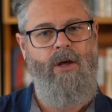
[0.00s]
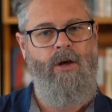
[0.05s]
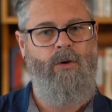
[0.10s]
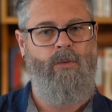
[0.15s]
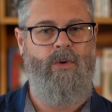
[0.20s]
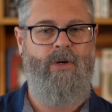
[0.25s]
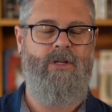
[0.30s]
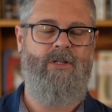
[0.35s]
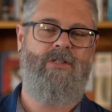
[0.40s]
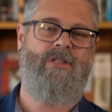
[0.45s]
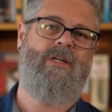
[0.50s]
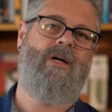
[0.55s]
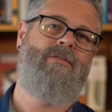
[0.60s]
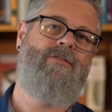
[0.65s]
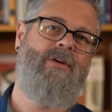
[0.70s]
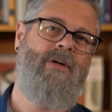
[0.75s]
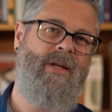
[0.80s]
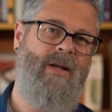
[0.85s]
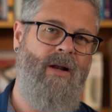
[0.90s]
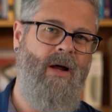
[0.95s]
were
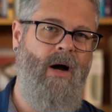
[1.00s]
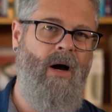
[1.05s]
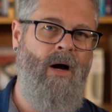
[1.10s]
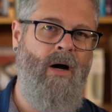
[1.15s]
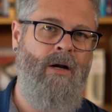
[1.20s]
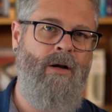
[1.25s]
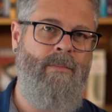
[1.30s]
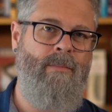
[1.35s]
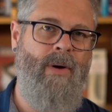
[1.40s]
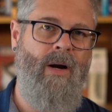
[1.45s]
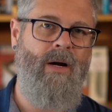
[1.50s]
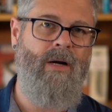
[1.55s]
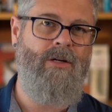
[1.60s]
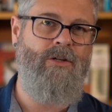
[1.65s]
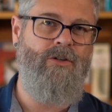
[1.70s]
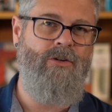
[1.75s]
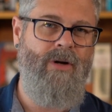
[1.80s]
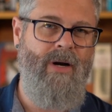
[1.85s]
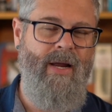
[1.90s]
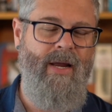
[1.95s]
discovered in
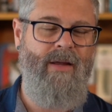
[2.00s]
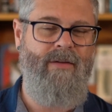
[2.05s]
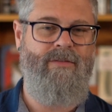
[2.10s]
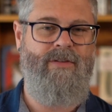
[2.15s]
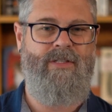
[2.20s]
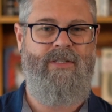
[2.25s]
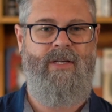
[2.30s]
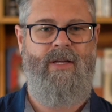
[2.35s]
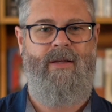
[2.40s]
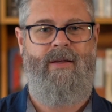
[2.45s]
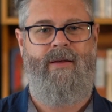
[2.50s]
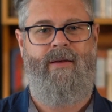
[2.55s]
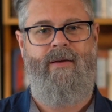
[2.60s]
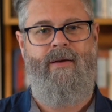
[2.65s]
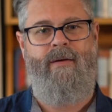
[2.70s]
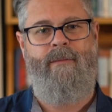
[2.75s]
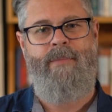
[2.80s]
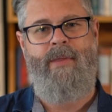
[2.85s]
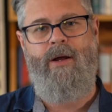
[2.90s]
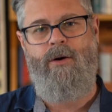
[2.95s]
unmarked graves
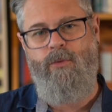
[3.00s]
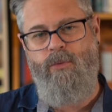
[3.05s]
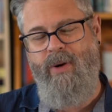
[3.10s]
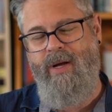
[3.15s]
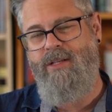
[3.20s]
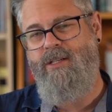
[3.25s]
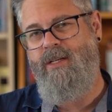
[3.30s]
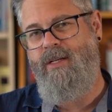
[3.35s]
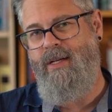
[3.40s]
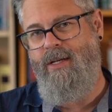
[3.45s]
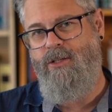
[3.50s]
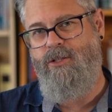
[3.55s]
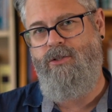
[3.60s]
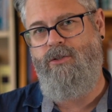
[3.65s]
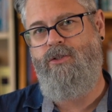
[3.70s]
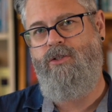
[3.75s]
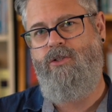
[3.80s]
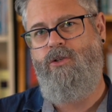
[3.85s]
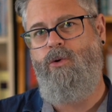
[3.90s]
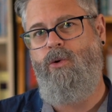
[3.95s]
at a residential
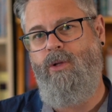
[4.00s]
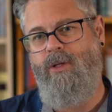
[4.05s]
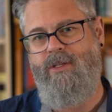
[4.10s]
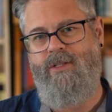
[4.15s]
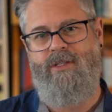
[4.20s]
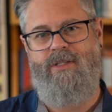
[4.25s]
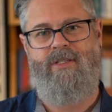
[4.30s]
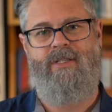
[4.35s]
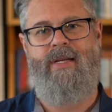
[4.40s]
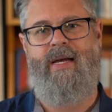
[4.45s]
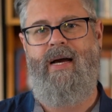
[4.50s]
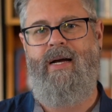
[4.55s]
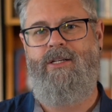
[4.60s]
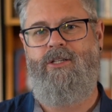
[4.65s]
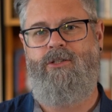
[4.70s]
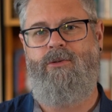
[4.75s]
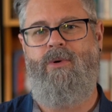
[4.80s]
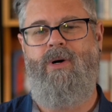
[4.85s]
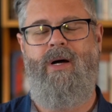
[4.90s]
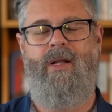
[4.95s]
school in
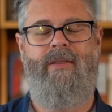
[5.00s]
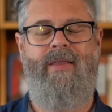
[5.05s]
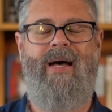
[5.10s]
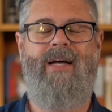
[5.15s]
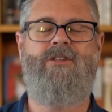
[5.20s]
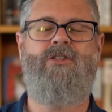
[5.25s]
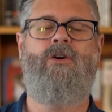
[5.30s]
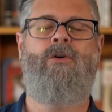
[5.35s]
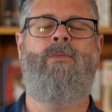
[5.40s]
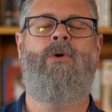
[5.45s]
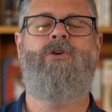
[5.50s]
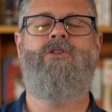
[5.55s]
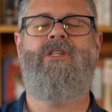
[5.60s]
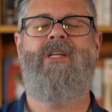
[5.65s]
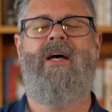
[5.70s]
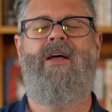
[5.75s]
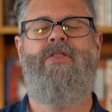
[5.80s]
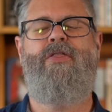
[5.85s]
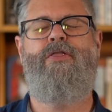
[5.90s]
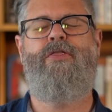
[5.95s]
Saskatchewan. That's almost
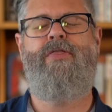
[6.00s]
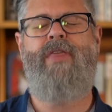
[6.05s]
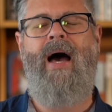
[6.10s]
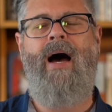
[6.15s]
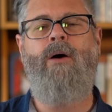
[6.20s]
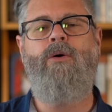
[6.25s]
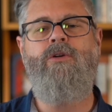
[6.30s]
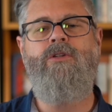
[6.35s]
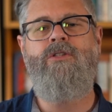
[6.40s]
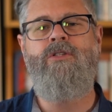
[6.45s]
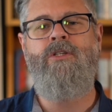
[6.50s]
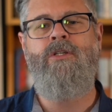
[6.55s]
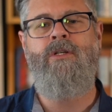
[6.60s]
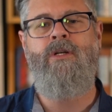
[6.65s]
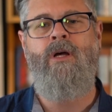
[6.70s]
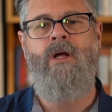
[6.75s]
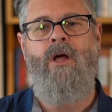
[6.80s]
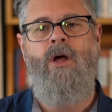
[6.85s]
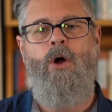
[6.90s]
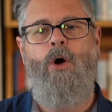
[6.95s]

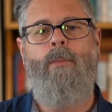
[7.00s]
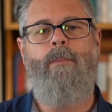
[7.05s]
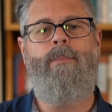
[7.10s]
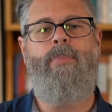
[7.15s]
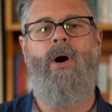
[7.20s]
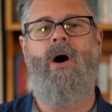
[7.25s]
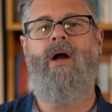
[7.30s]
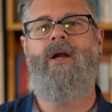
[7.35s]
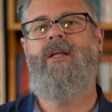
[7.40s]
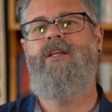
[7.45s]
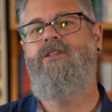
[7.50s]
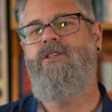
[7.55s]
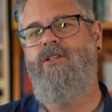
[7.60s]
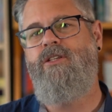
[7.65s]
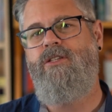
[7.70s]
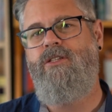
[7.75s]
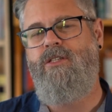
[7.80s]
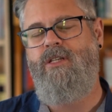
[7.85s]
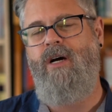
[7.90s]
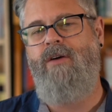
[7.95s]
1,000 bodies
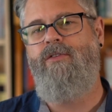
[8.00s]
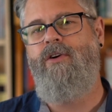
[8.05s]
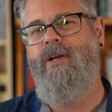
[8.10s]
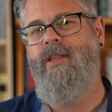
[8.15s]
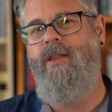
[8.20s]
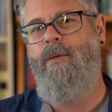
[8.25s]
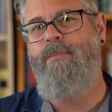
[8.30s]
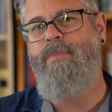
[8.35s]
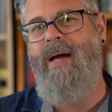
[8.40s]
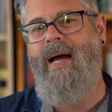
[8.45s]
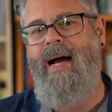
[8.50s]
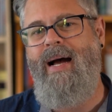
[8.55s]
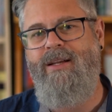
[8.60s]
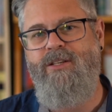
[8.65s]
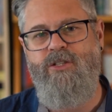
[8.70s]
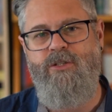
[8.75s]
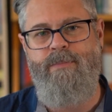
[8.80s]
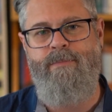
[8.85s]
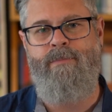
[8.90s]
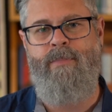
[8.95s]
discovered in the
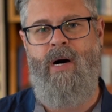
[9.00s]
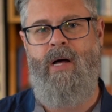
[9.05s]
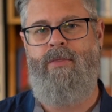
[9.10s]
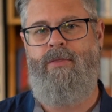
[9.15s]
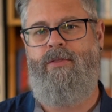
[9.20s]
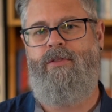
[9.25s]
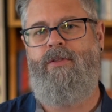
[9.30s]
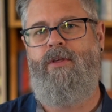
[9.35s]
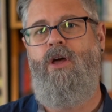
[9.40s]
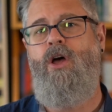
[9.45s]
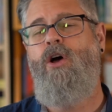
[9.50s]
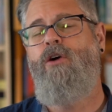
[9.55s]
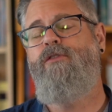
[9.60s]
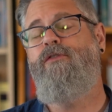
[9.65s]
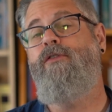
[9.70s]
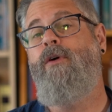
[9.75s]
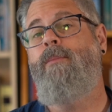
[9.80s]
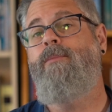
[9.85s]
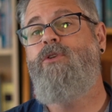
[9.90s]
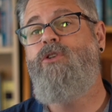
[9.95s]
past month
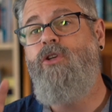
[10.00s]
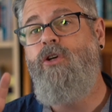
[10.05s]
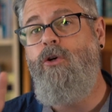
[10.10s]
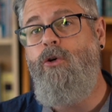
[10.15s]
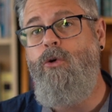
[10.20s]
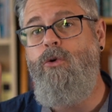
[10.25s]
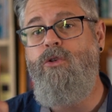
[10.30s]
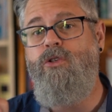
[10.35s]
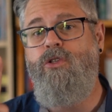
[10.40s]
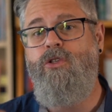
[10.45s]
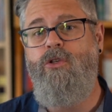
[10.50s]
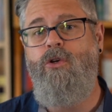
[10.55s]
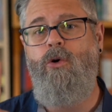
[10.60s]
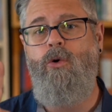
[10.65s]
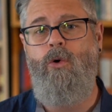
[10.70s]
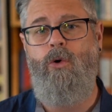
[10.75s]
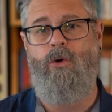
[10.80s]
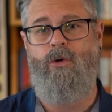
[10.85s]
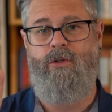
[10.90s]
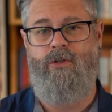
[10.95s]
from 2
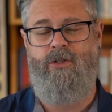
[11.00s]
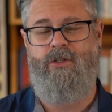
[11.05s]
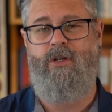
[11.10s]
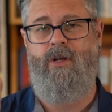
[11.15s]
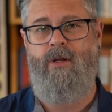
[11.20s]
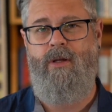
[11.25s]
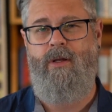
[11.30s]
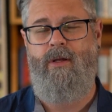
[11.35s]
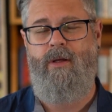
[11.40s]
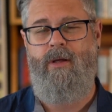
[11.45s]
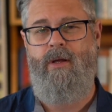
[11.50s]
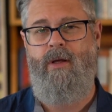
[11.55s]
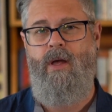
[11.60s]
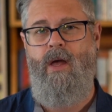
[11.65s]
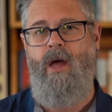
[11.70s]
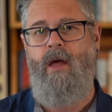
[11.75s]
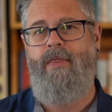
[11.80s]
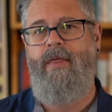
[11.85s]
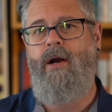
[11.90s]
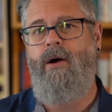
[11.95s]
schools.
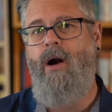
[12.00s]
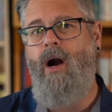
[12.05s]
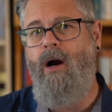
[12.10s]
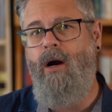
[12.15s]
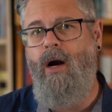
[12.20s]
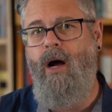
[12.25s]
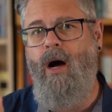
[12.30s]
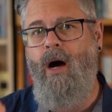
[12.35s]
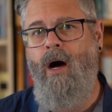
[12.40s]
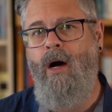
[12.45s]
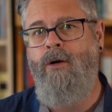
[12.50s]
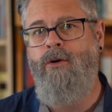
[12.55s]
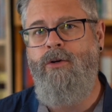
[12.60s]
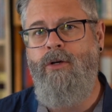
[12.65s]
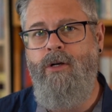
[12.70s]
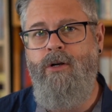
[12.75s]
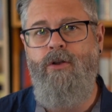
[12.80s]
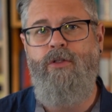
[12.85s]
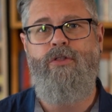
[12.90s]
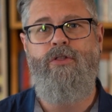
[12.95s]
There are
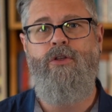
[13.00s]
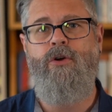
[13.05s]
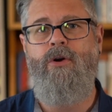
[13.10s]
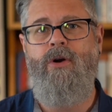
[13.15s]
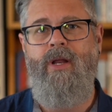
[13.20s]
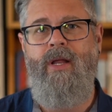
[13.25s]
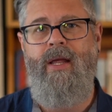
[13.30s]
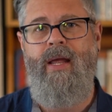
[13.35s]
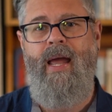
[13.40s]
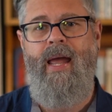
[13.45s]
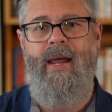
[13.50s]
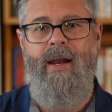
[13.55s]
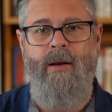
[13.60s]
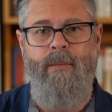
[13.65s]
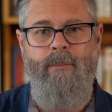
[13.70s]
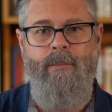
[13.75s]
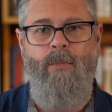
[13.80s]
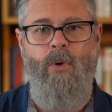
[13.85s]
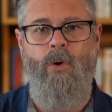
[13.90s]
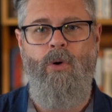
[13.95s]

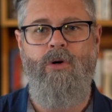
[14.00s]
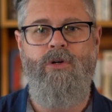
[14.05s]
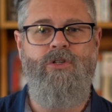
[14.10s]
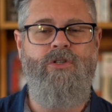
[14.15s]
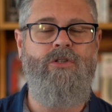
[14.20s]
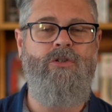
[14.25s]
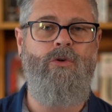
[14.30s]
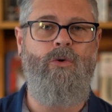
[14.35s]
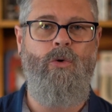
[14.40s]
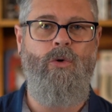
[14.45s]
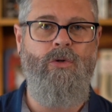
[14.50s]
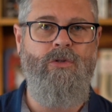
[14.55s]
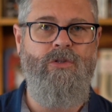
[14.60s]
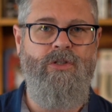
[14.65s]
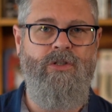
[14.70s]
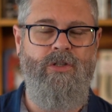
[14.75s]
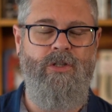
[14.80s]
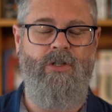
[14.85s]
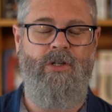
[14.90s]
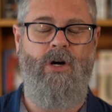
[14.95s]
138 more schools
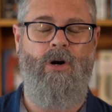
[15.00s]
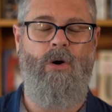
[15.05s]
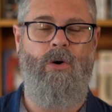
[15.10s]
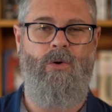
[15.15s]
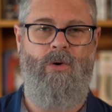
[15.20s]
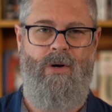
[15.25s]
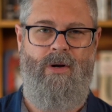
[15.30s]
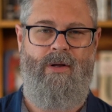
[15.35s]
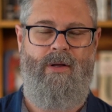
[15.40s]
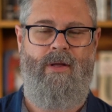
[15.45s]
to go.